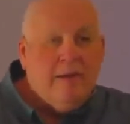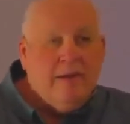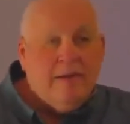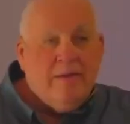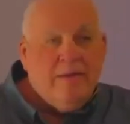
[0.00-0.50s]

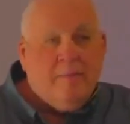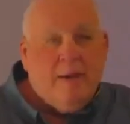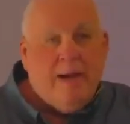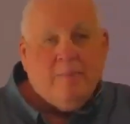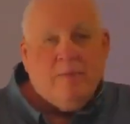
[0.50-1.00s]
in the
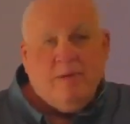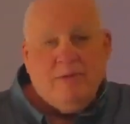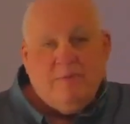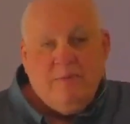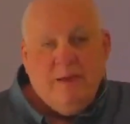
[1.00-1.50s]
Bible
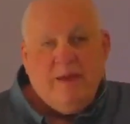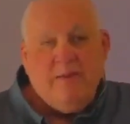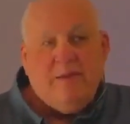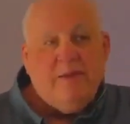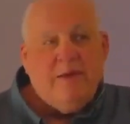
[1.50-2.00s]
and
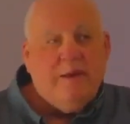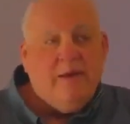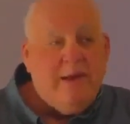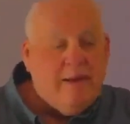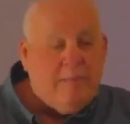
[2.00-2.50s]
faith and get
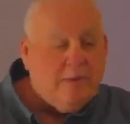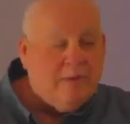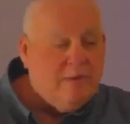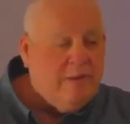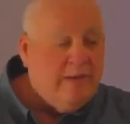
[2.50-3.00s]
an
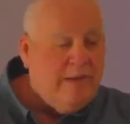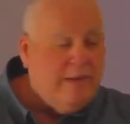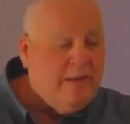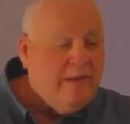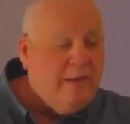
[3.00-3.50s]
opportunity
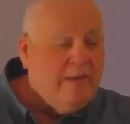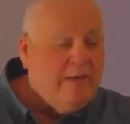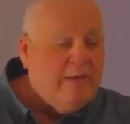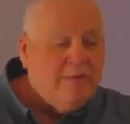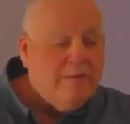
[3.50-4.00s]

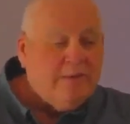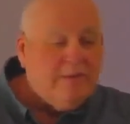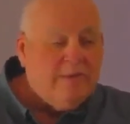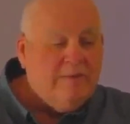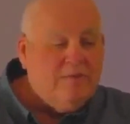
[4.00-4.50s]
to
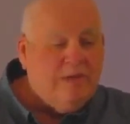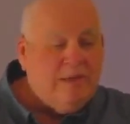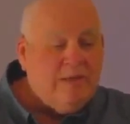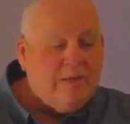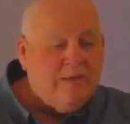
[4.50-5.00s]
receive
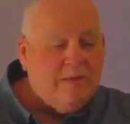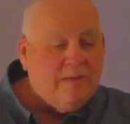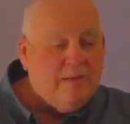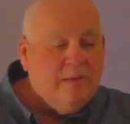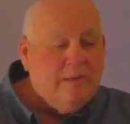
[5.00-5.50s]
Jesus.
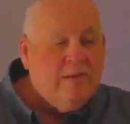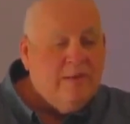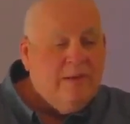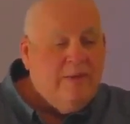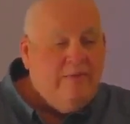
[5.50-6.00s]

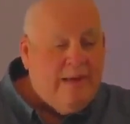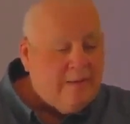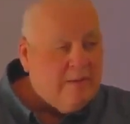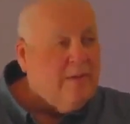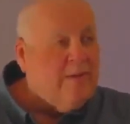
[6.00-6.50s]
And
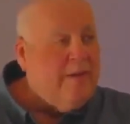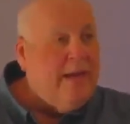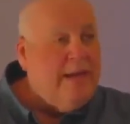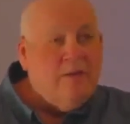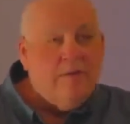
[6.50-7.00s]
that's good, and
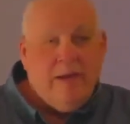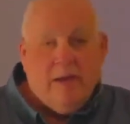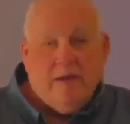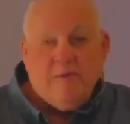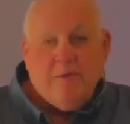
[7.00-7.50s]
I know
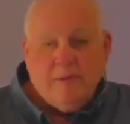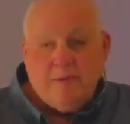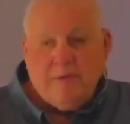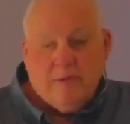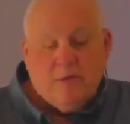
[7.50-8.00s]
Alpha is
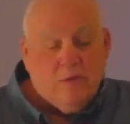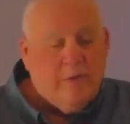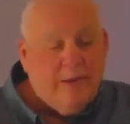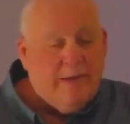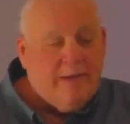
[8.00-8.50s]
still
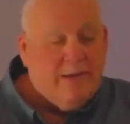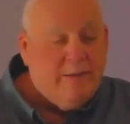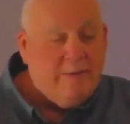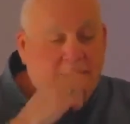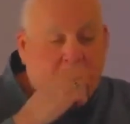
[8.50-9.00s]
going
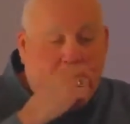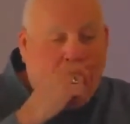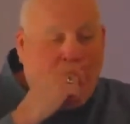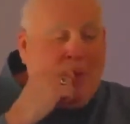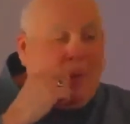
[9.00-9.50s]
on.
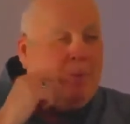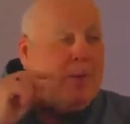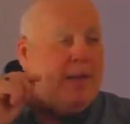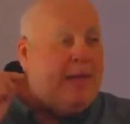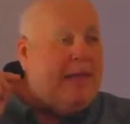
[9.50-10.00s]

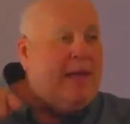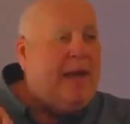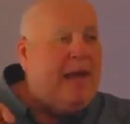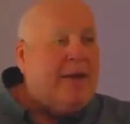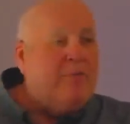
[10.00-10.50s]
But again,
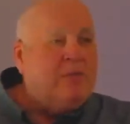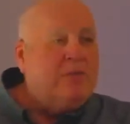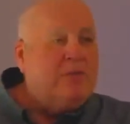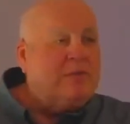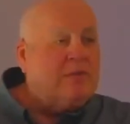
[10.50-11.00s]
I would
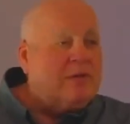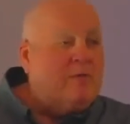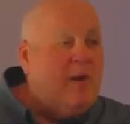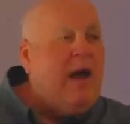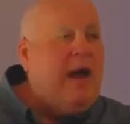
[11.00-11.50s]

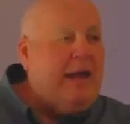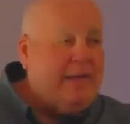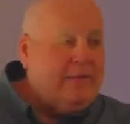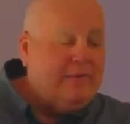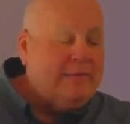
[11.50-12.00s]

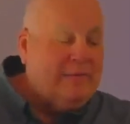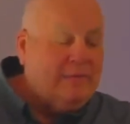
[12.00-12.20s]
surmise